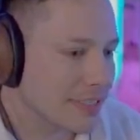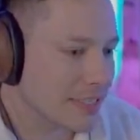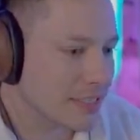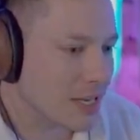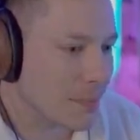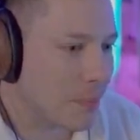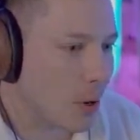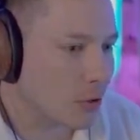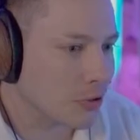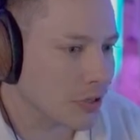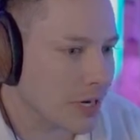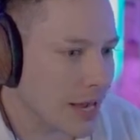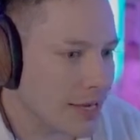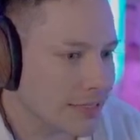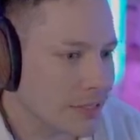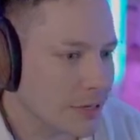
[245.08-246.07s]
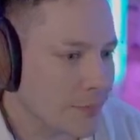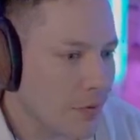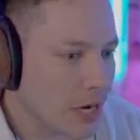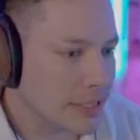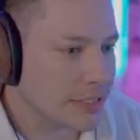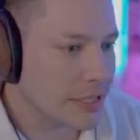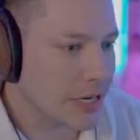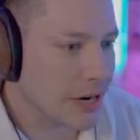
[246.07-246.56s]
isn't a poltergeist. Are you
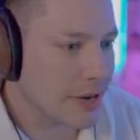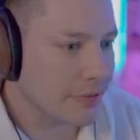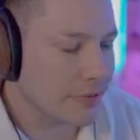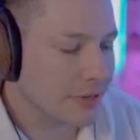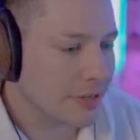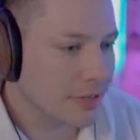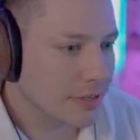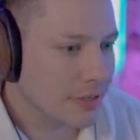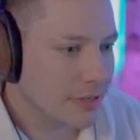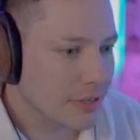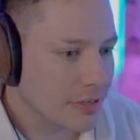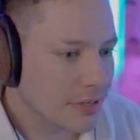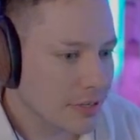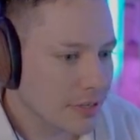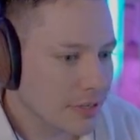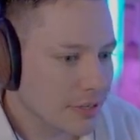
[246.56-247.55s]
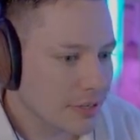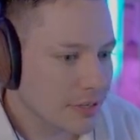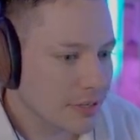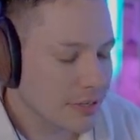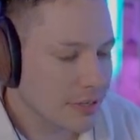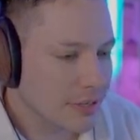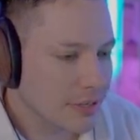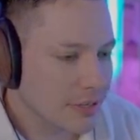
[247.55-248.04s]
f serious?
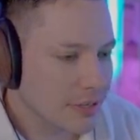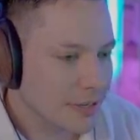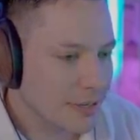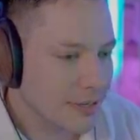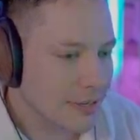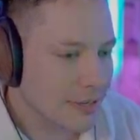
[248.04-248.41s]
Bitch,